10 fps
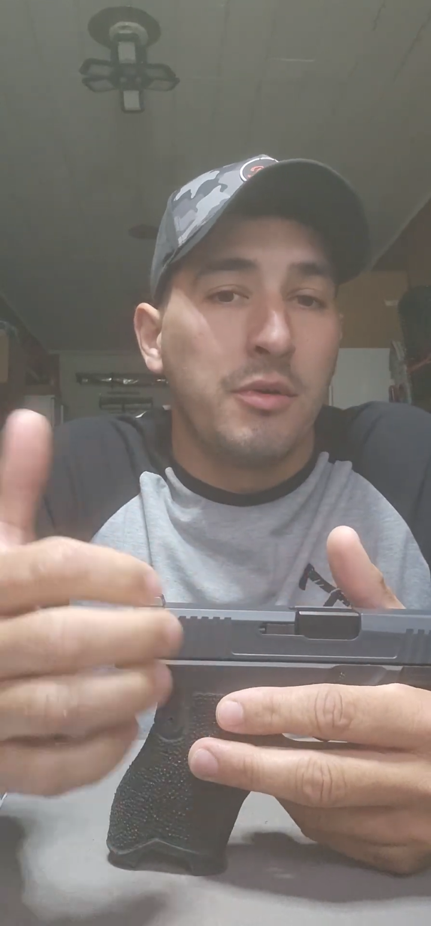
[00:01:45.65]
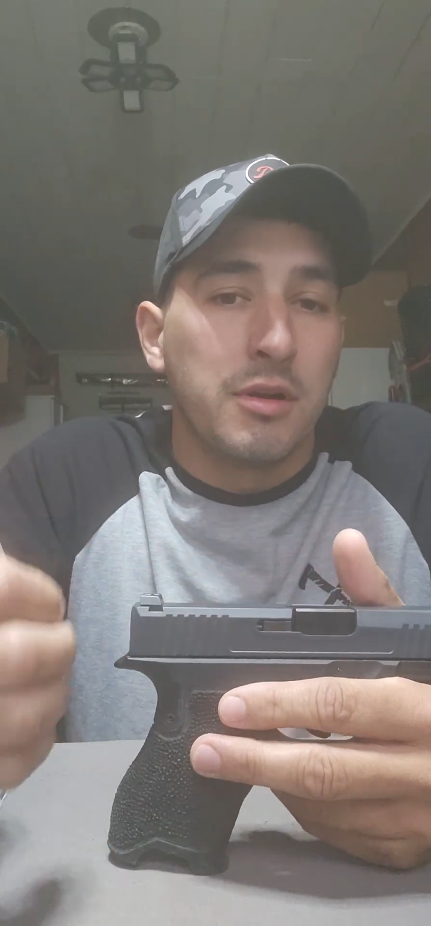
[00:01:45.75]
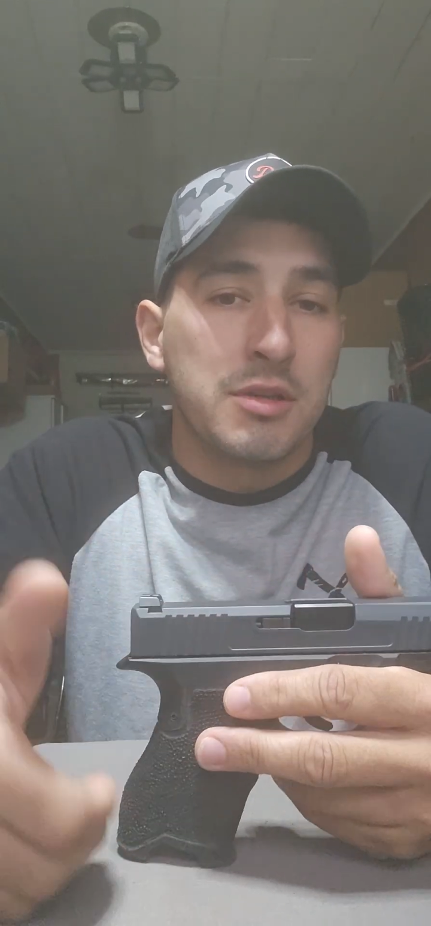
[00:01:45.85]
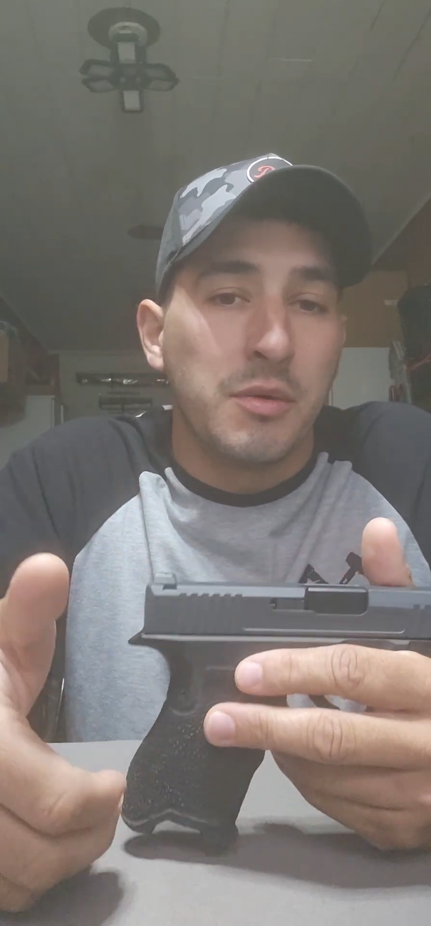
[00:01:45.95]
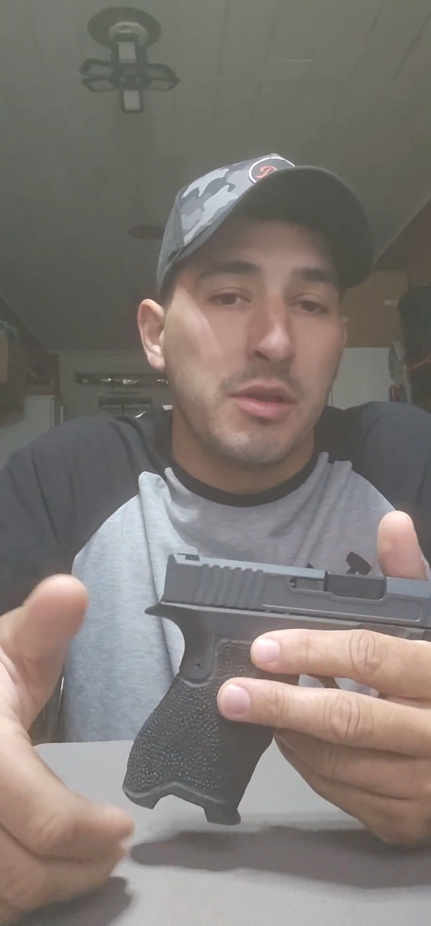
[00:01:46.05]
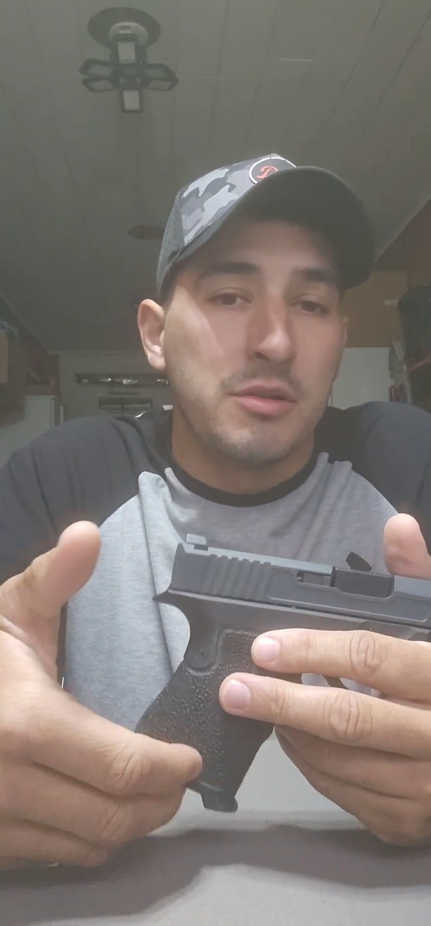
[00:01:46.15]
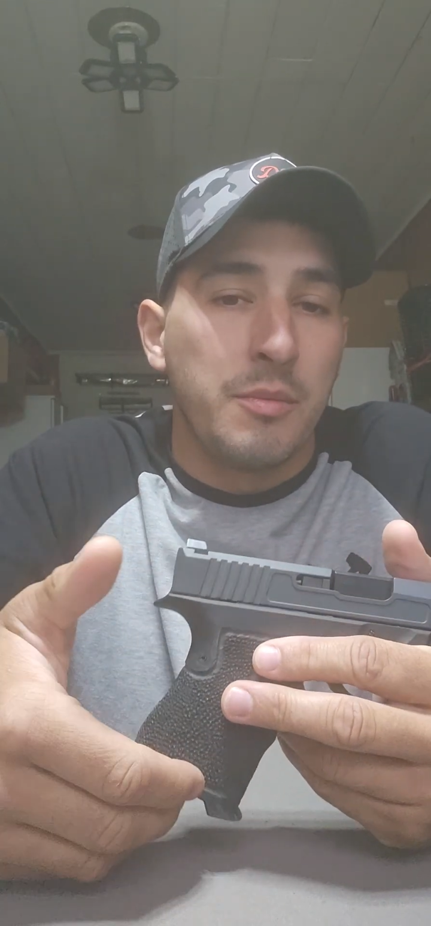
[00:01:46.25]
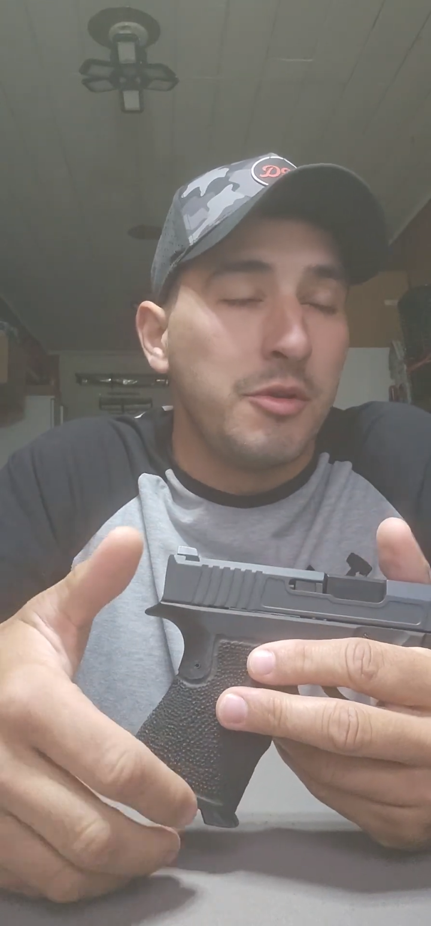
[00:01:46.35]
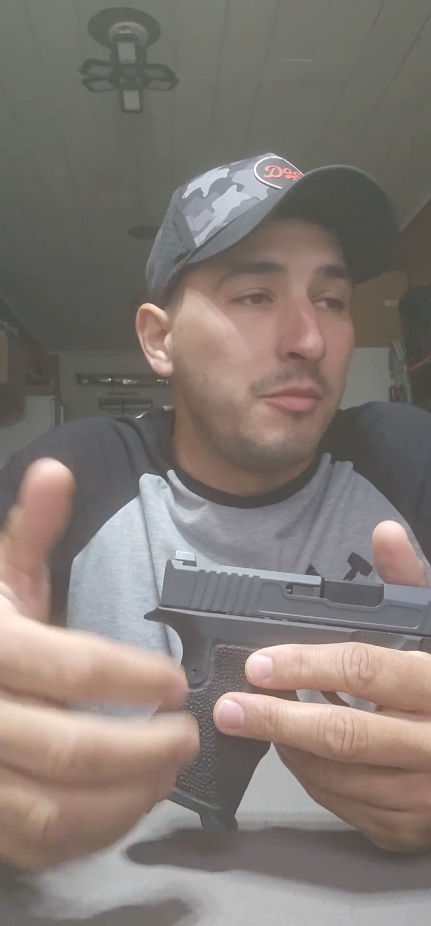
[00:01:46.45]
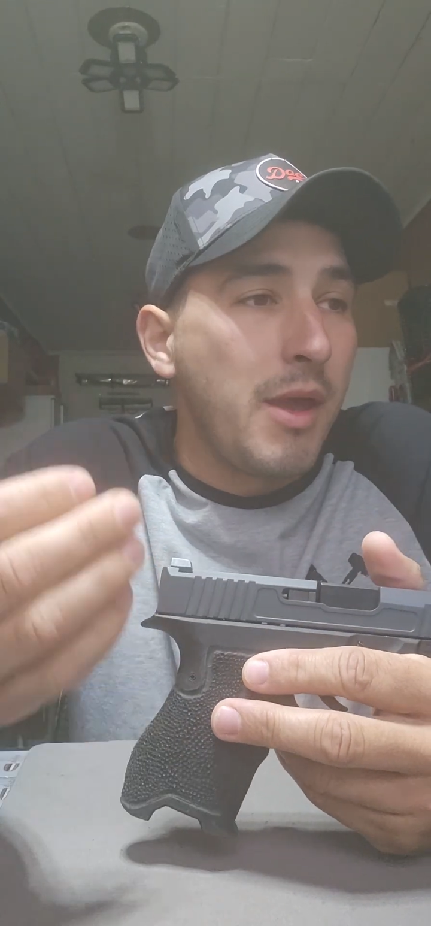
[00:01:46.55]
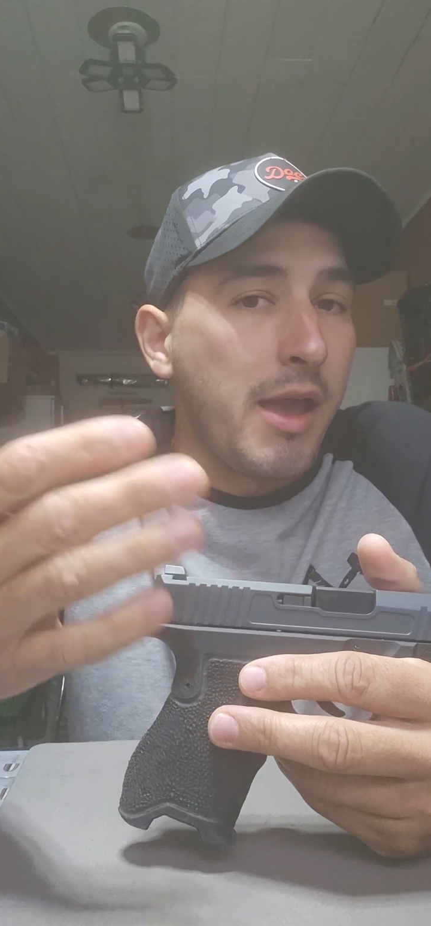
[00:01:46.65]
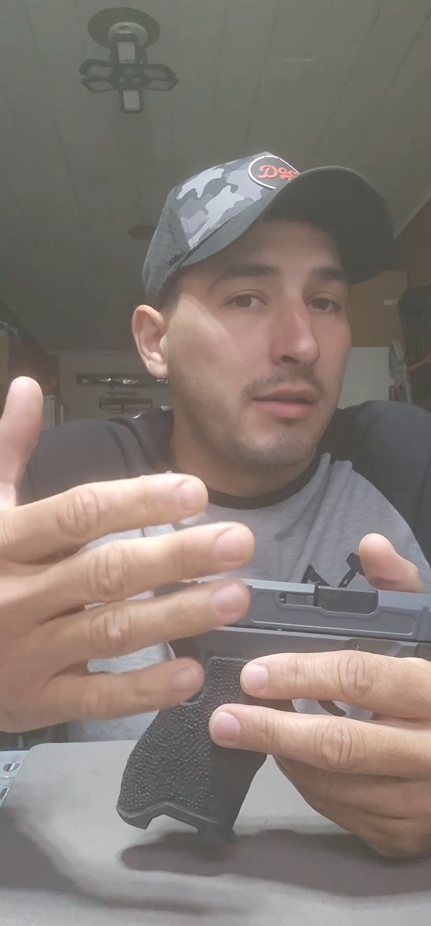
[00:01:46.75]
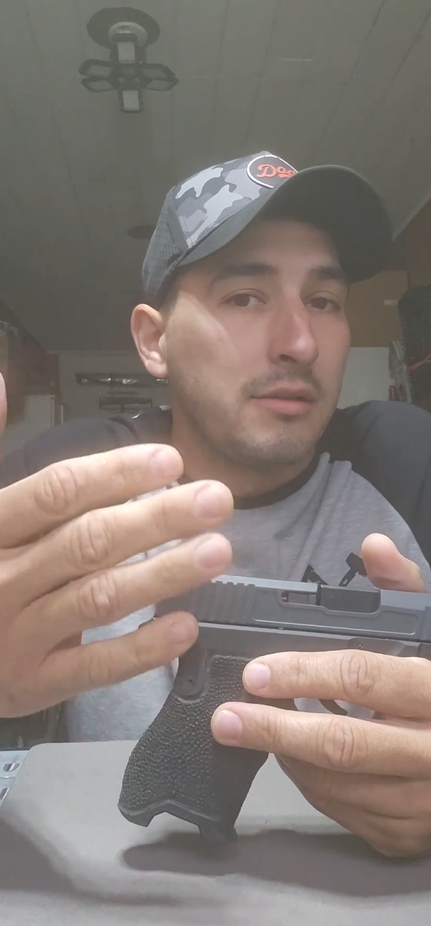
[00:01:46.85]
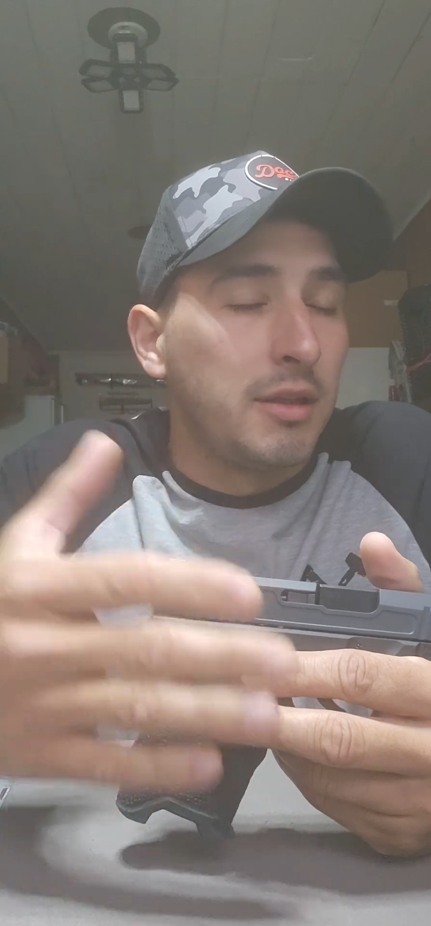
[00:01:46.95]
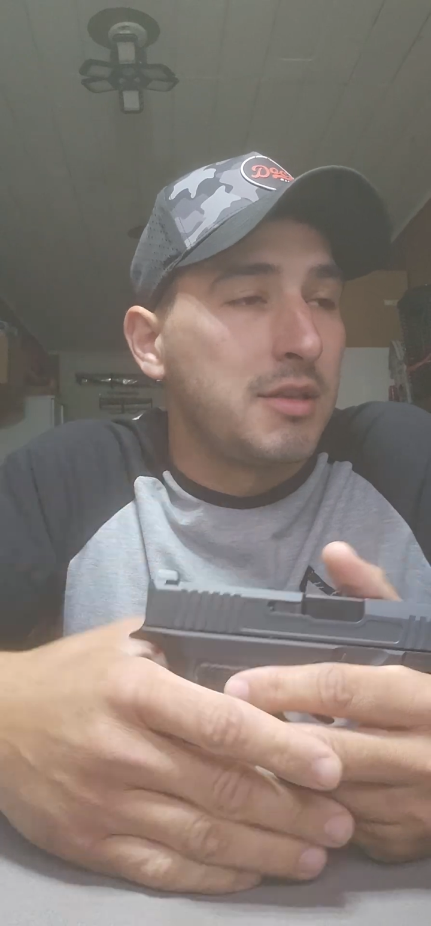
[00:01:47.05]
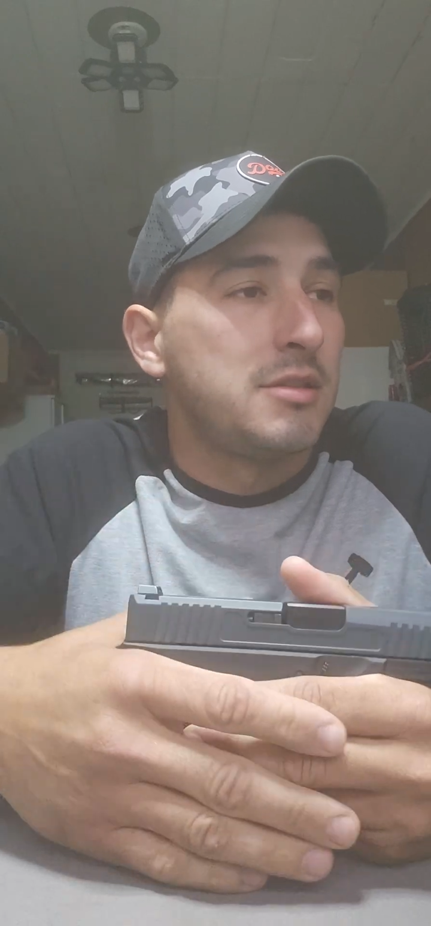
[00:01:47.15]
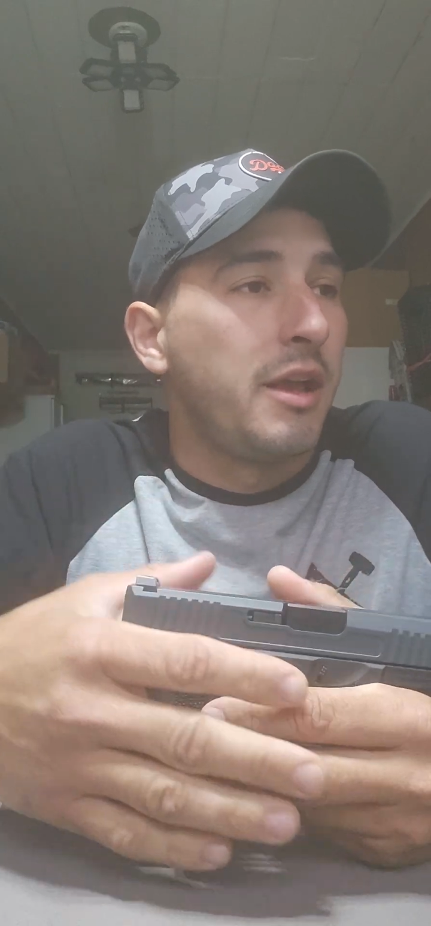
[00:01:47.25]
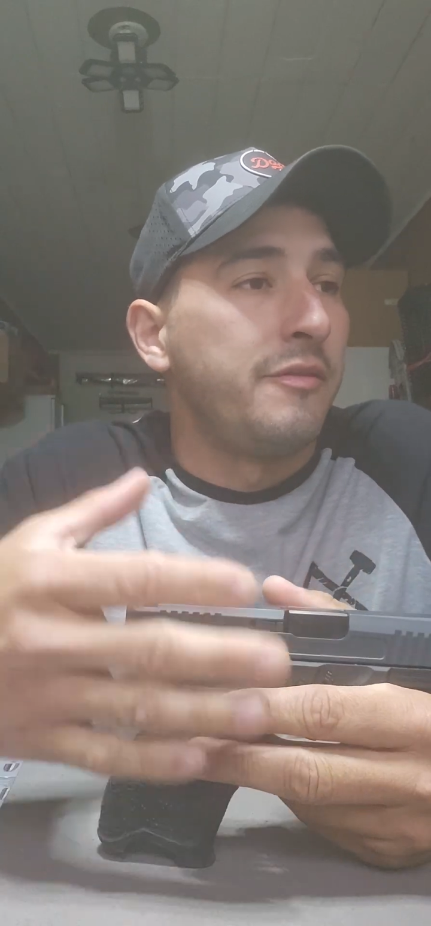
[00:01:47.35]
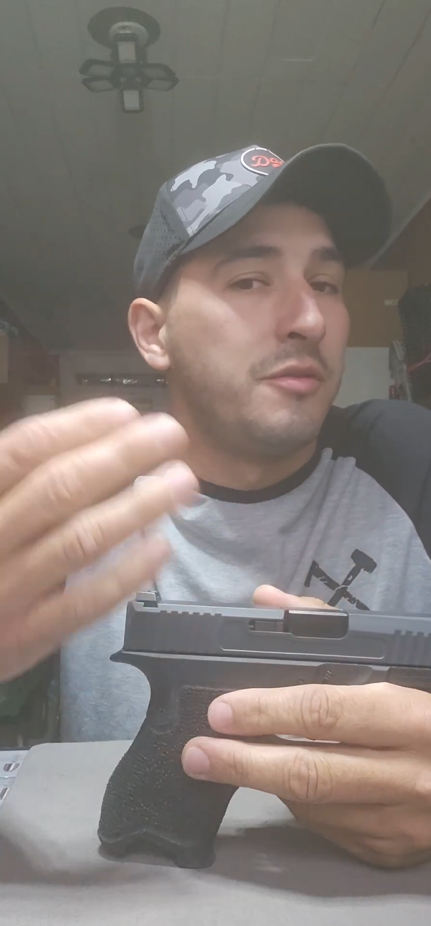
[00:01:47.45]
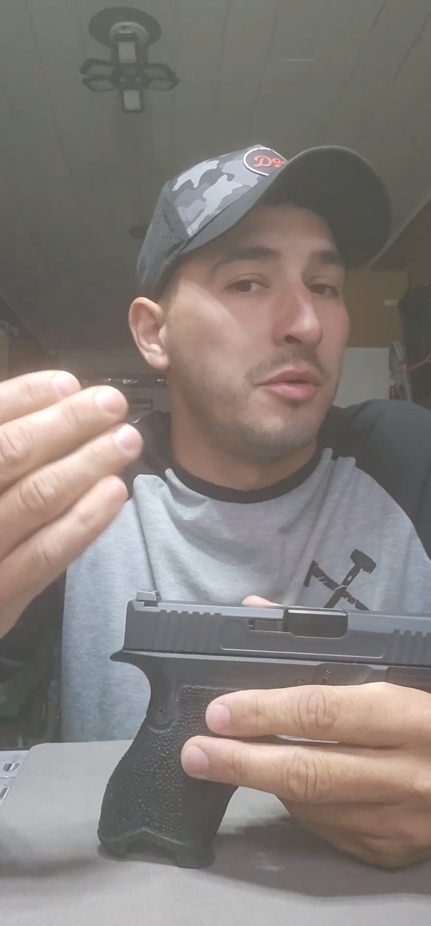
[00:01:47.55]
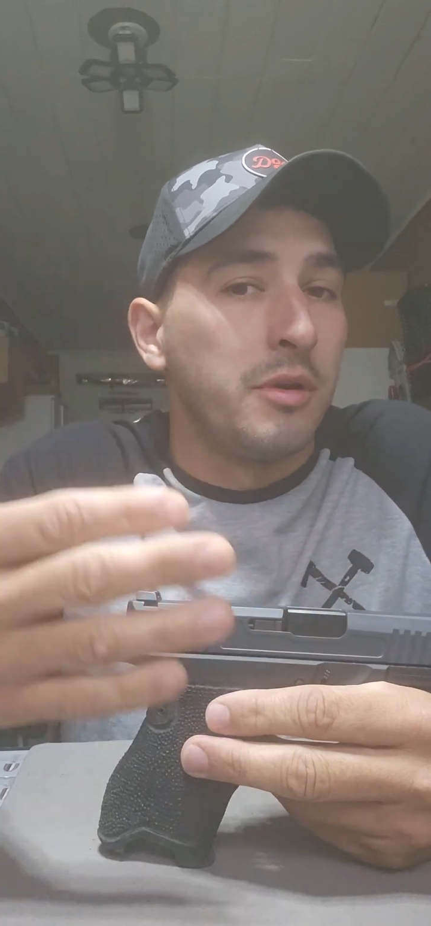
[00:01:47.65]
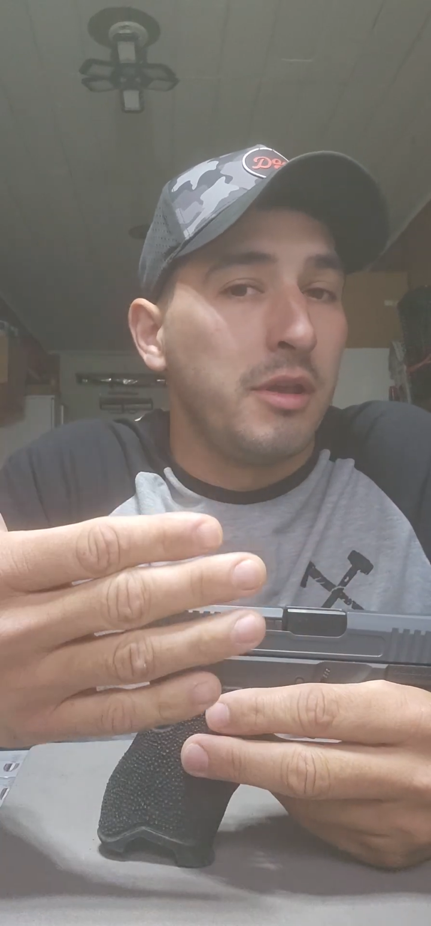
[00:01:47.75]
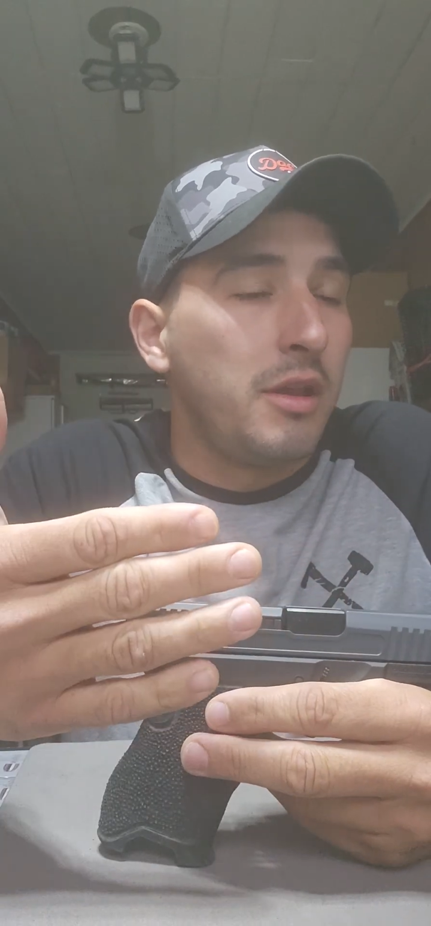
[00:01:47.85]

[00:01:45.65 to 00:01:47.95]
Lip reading: works so we can dump a new mag, block the slide forward,